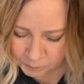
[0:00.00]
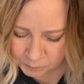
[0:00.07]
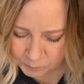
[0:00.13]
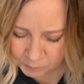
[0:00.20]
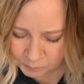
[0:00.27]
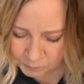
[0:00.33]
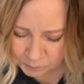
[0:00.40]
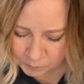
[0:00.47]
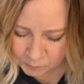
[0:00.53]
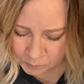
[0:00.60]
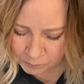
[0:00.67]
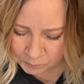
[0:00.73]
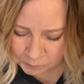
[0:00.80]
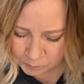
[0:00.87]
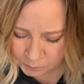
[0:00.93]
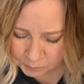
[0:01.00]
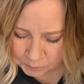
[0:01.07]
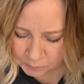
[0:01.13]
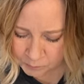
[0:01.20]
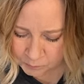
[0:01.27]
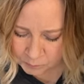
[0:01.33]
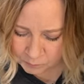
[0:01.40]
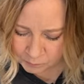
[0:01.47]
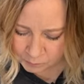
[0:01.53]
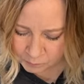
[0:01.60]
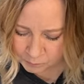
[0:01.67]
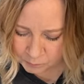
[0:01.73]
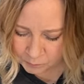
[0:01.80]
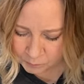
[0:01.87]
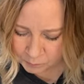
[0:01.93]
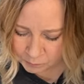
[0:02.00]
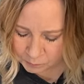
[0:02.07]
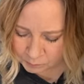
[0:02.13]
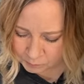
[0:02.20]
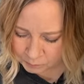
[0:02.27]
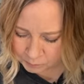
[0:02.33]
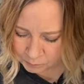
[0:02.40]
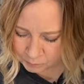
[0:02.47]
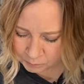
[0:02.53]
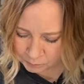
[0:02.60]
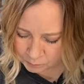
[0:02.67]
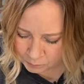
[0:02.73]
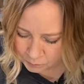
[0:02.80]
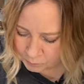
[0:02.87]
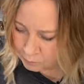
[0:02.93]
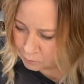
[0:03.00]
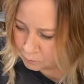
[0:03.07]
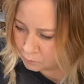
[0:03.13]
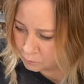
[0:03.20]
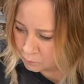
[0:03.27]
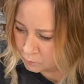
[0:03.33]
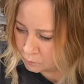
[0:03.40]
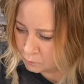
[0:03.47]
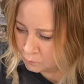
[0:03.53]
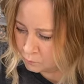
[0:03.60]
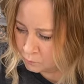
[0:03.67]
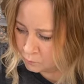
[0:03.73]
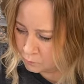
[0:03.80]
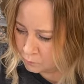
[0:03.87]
(silence)